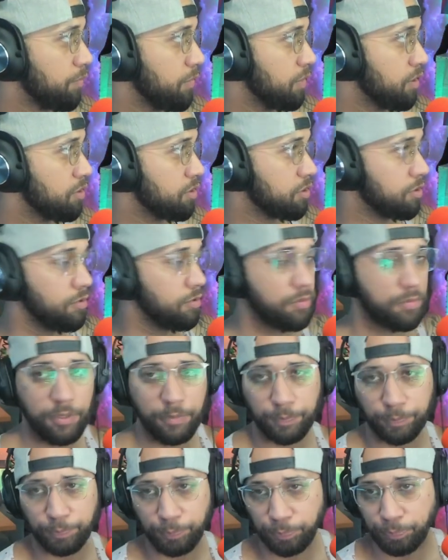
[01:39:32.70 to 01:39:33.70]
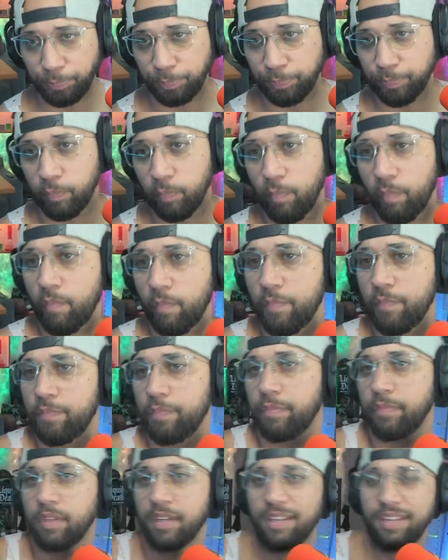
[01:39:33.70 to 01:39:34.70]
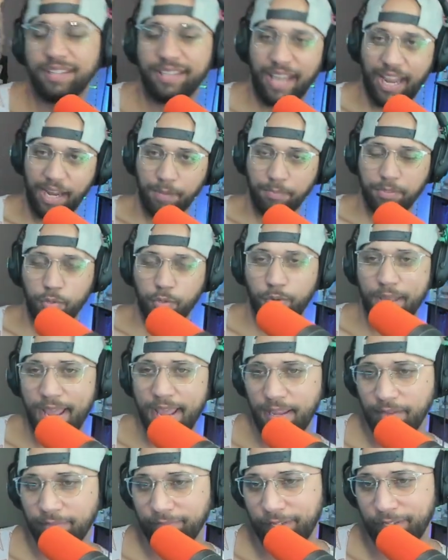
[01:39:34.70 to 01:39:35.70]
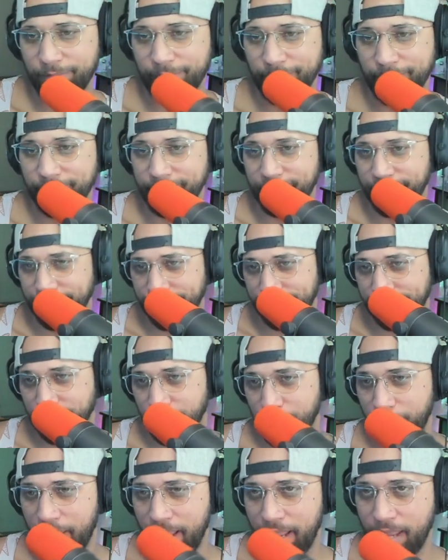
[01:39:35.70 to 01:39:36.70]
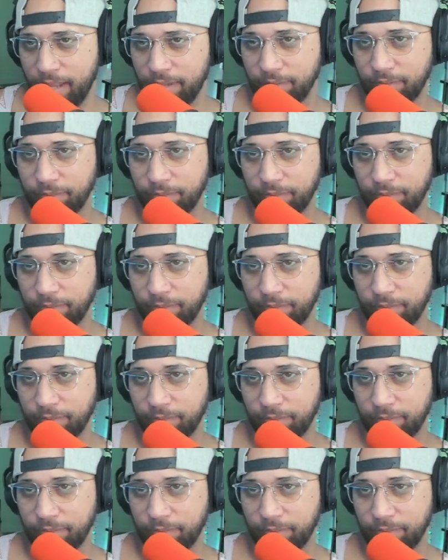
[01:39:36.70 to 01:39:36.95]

Excuse me. Games, who that? That's what I'm saying. Who that?